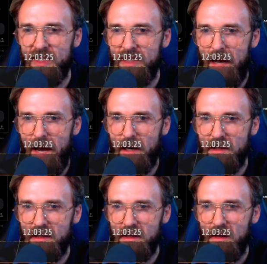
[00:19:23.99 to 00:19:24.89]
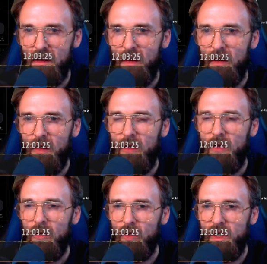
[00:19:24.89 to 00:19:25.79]
stacks,
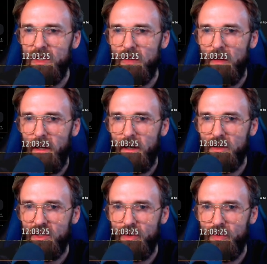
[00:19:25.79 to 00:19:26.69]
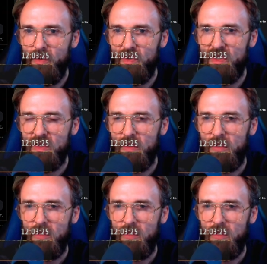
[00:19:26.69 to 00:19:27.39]
we're into the Layer twos.